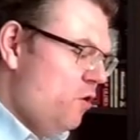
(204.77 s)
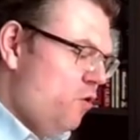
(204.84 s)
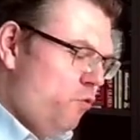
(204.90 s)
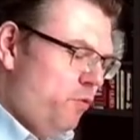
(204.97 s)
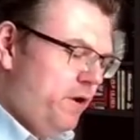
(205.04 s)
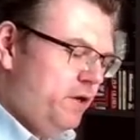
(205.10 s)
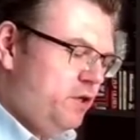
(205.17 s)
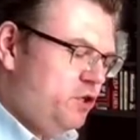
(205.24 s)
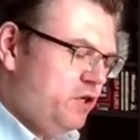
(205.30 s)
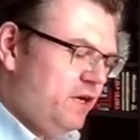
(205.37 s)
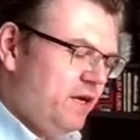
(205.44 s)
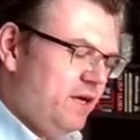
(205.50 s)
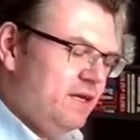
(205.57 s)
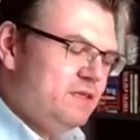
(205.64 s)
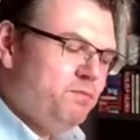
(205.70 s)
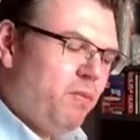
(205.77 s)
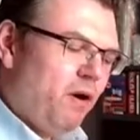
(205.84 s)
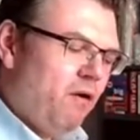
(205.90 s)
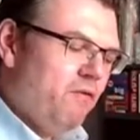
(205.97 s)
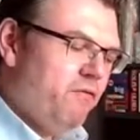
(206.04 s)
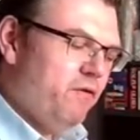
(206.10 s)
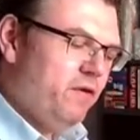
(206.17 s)
which is
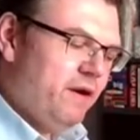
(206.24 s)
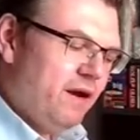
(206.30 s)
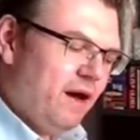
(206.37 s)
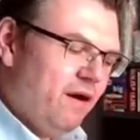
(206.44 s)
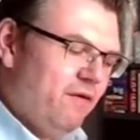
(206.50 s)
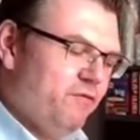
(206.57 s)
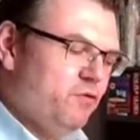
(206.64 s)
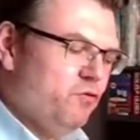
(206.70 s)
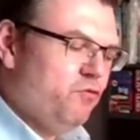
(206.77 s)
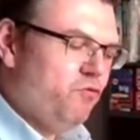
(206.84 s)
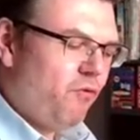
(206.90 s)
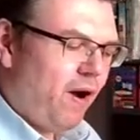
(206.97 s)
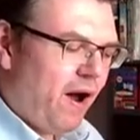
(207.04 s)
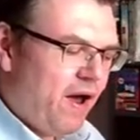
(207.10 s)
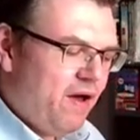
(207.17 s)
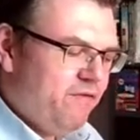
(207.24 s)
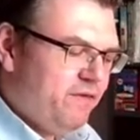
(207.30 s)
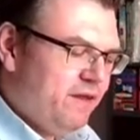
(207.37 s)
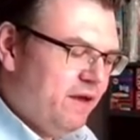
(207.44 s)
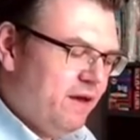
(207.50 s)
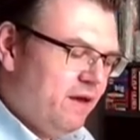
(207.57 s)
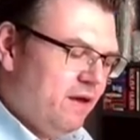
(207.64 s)
powerful enough to drive
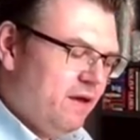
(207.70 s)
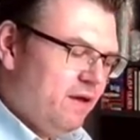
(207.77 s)
the,